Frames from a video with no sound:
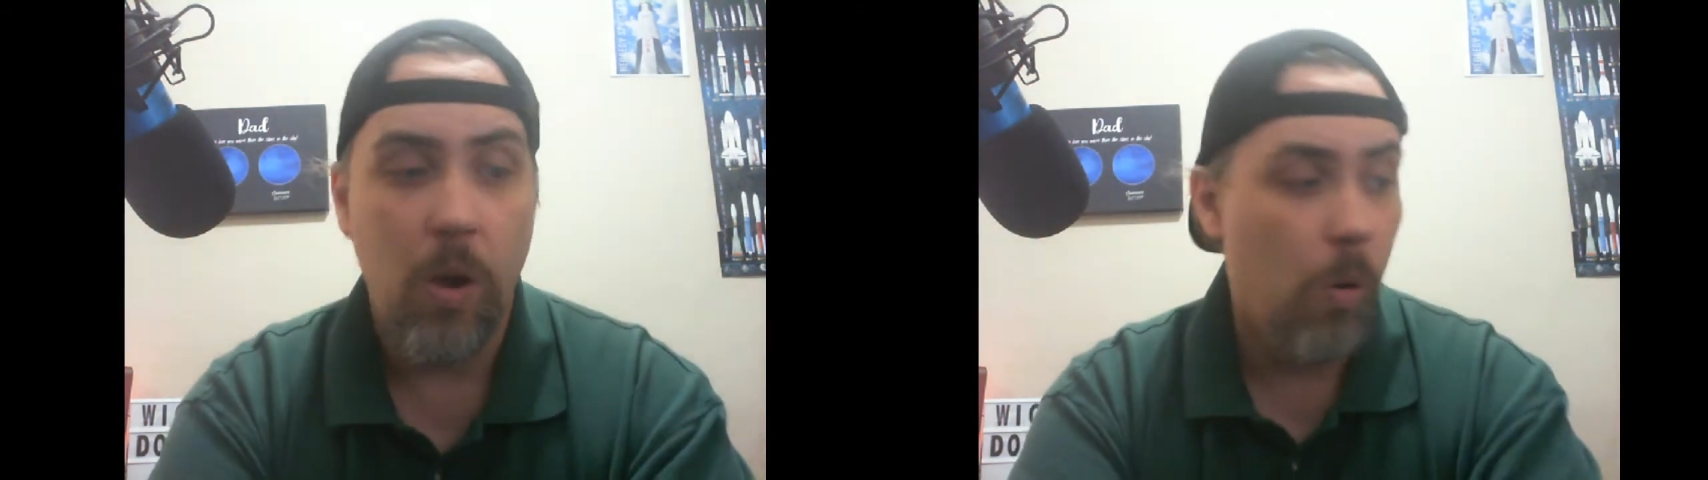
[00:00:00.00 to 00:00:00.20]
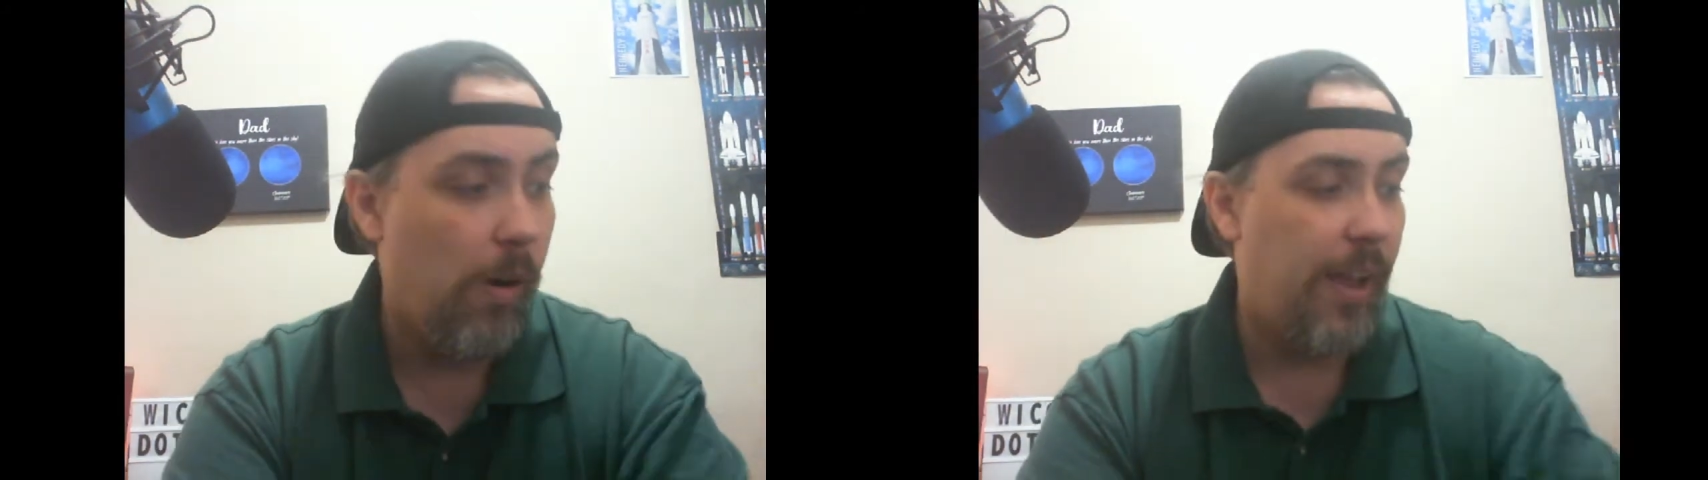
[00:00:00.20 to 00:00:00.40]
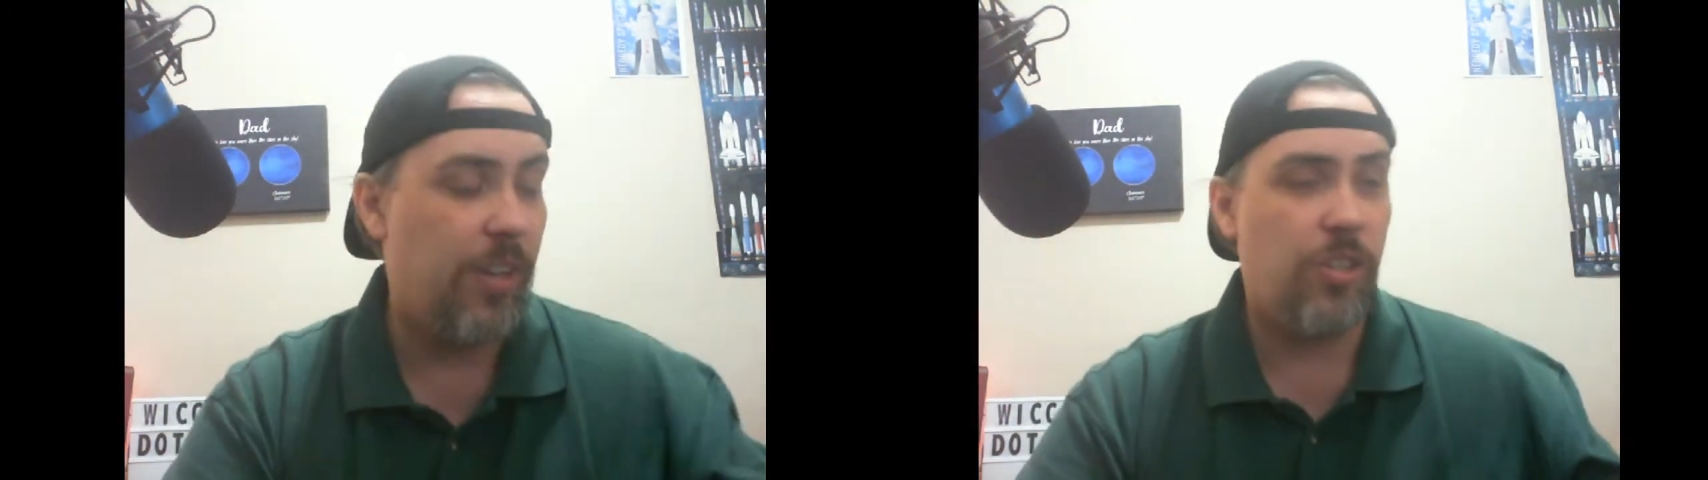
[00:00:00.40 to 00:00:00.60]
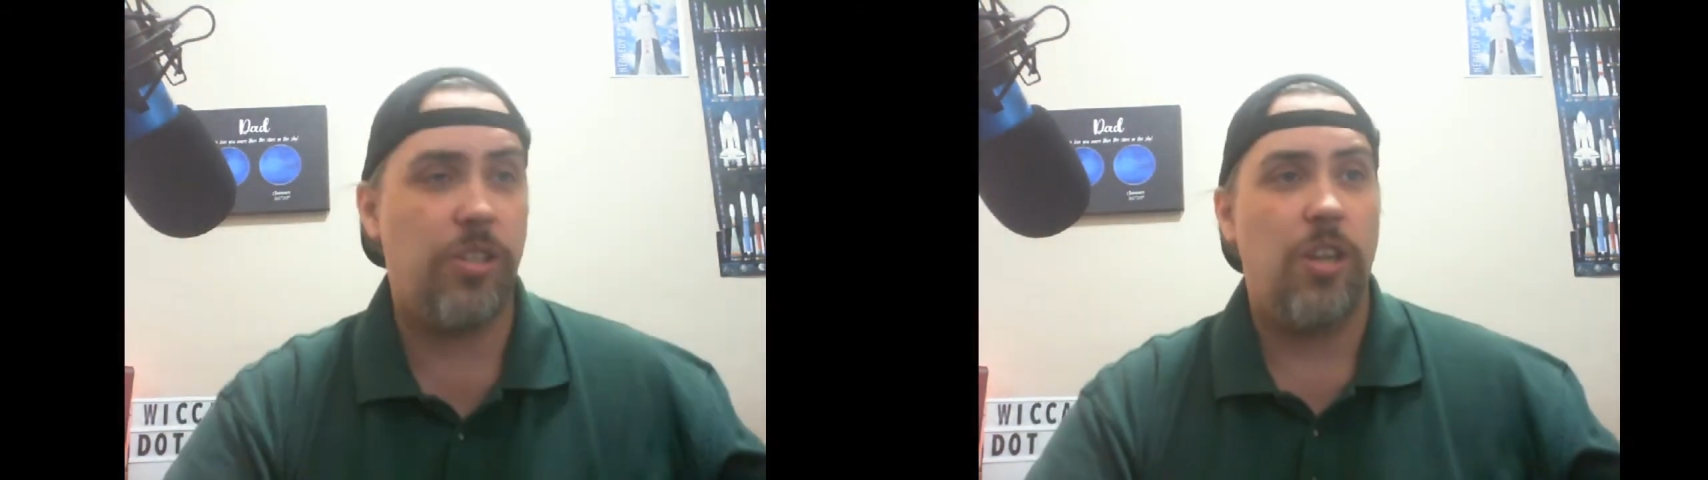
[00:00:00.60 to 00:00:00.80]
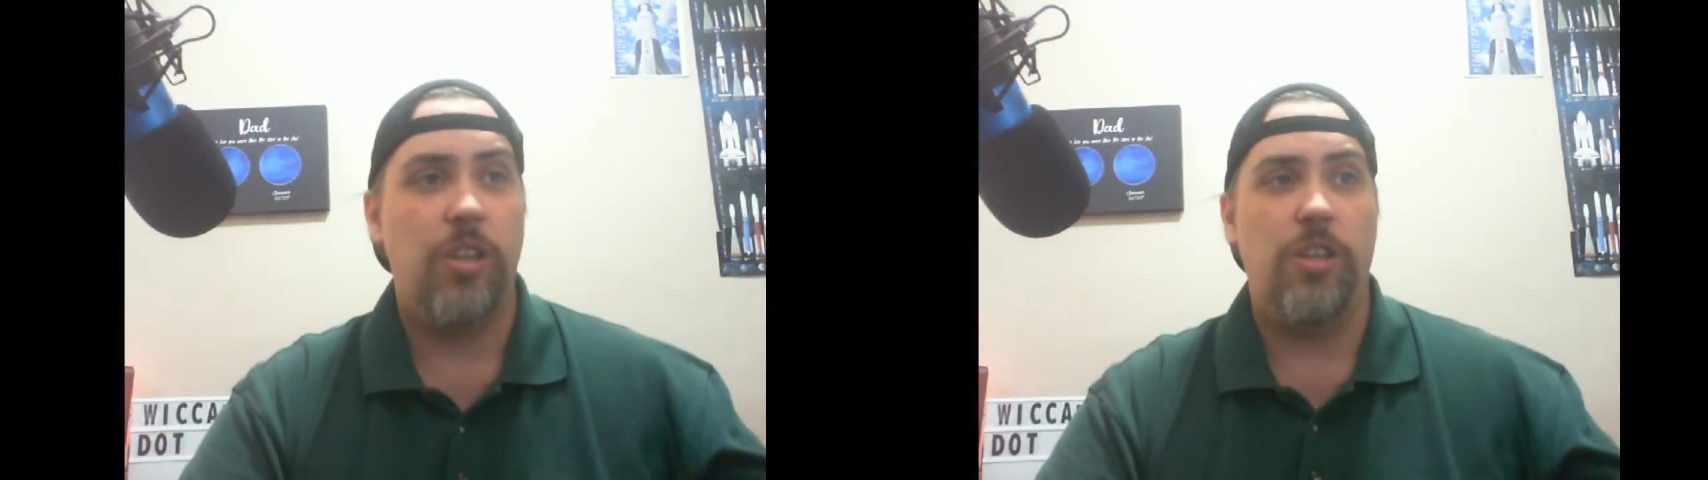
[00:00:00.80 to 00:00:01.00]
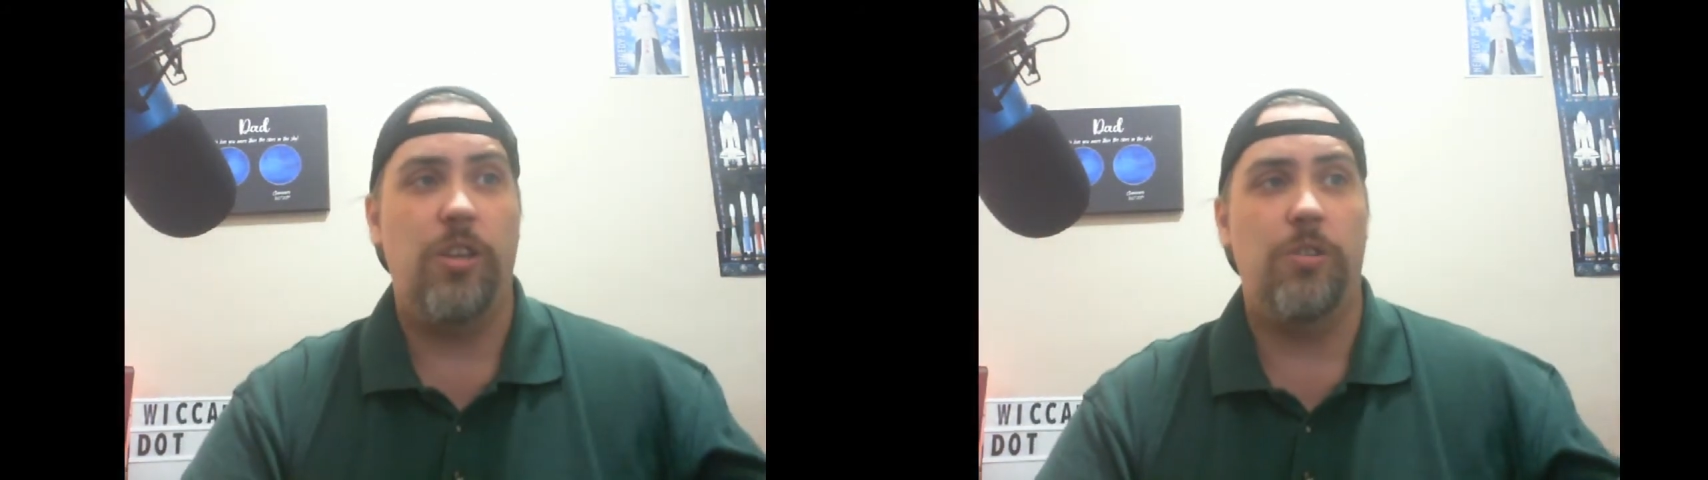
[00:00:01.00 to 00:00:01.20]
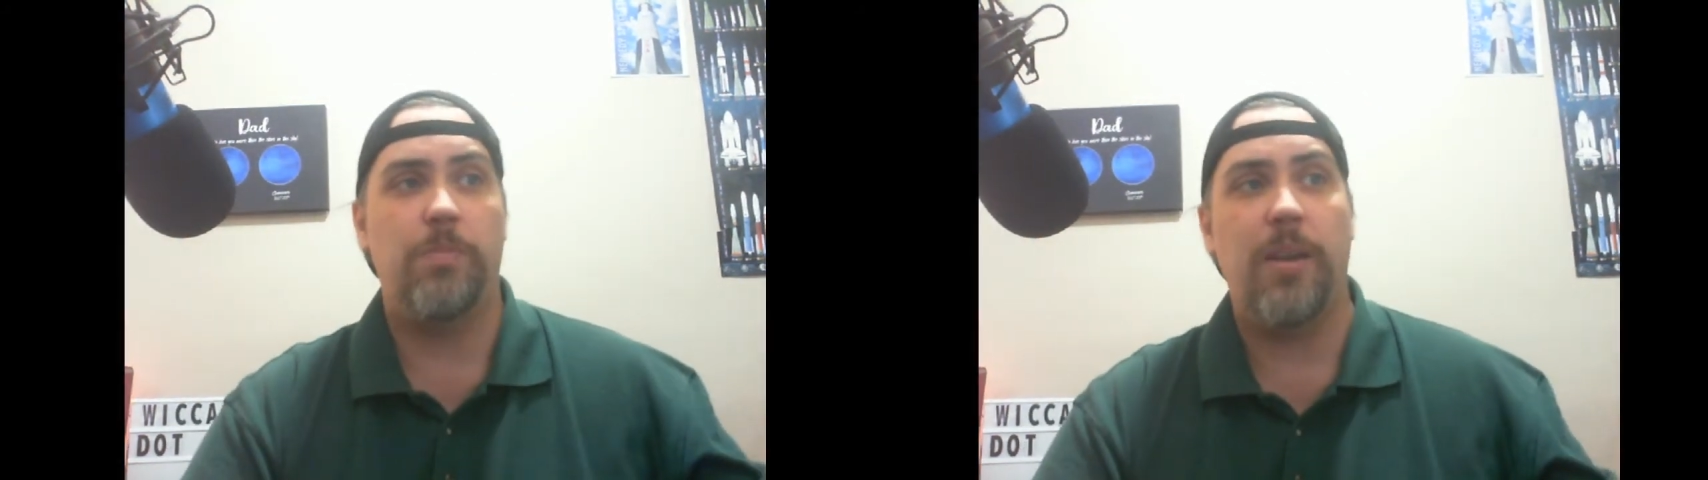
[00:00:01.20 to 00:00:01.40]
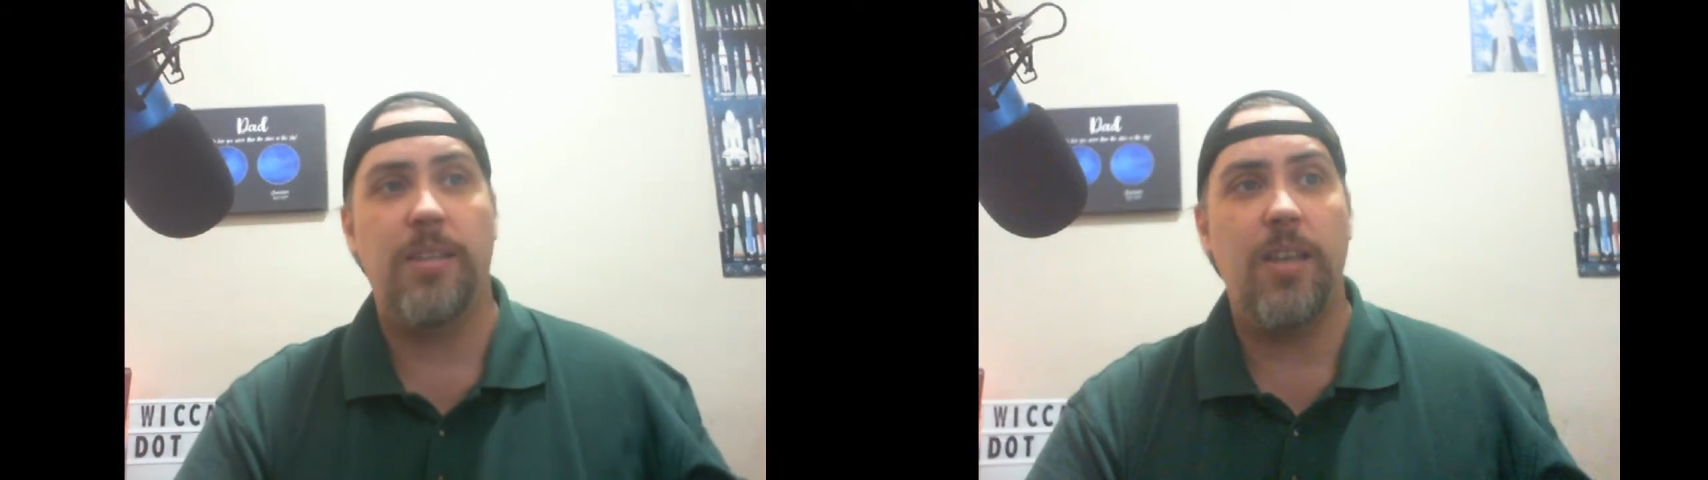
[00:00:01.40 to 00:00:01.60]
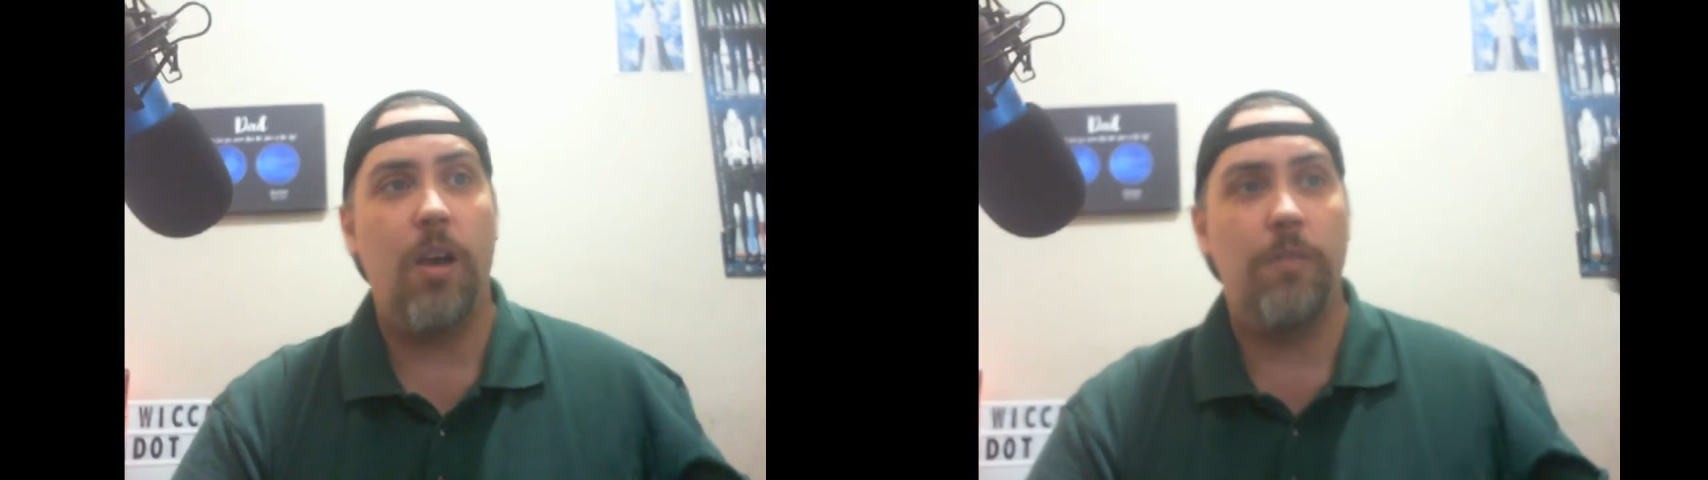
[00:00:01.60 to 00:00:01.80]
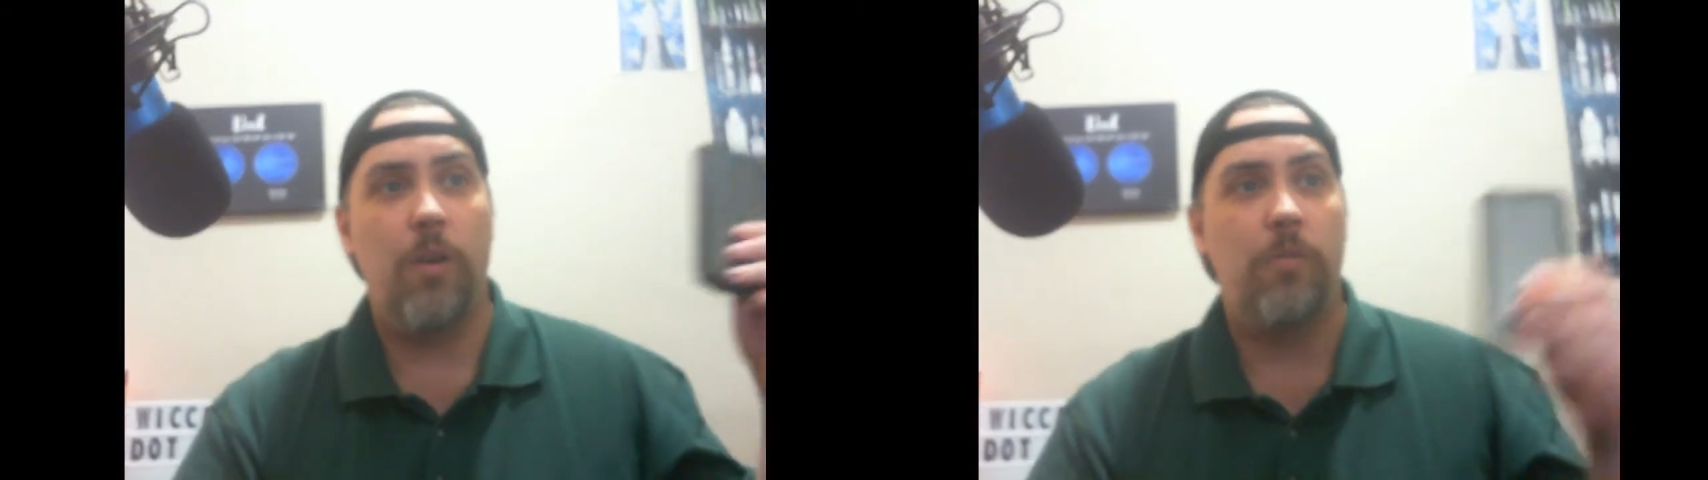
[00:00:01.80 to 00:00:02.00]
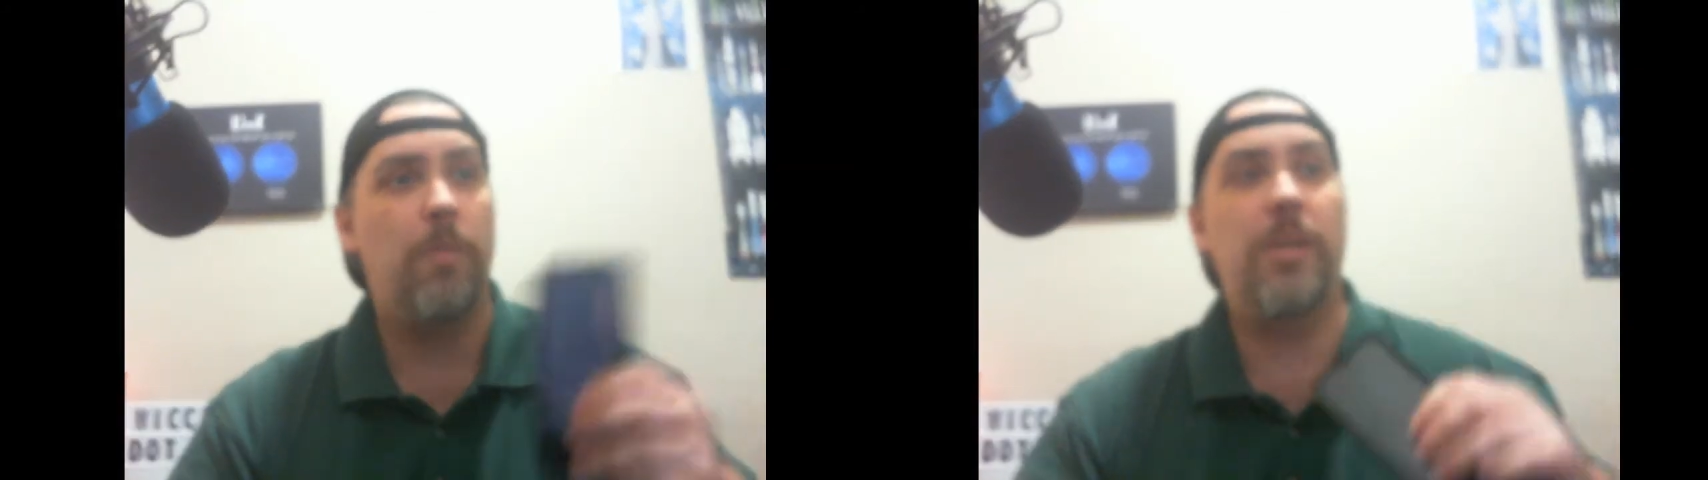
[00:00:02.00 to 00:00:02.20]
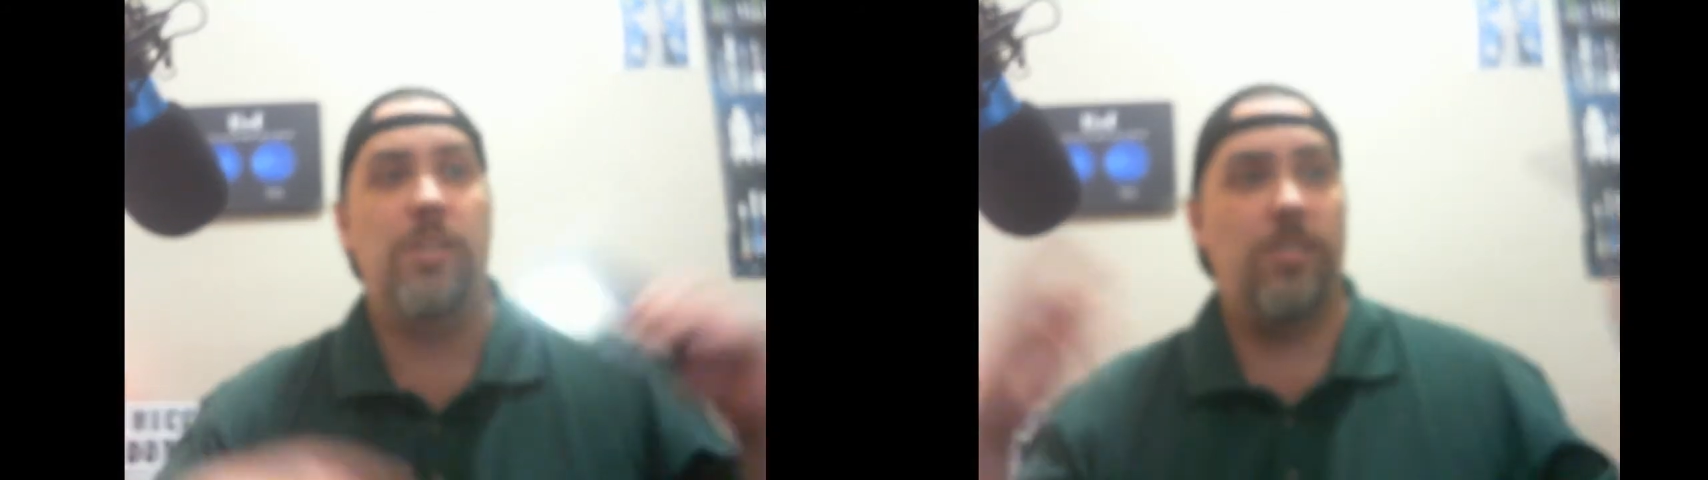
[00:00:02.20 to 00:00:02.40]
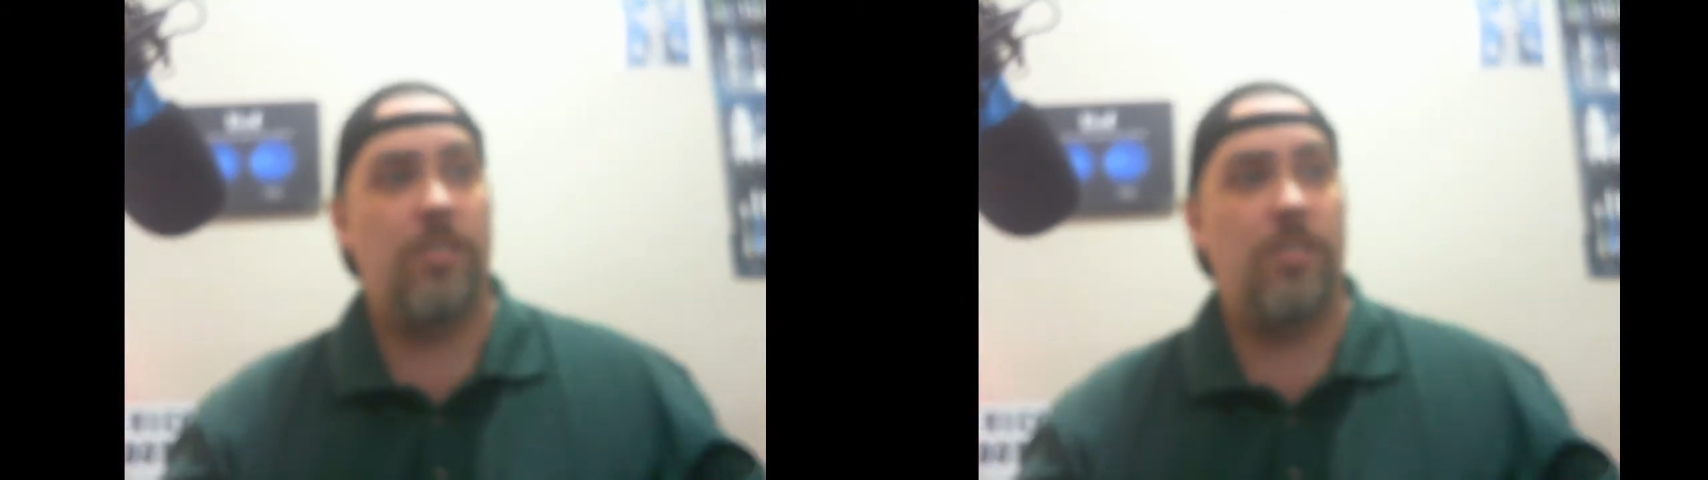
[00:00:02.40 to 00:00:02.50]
or I can just use my cell phone from a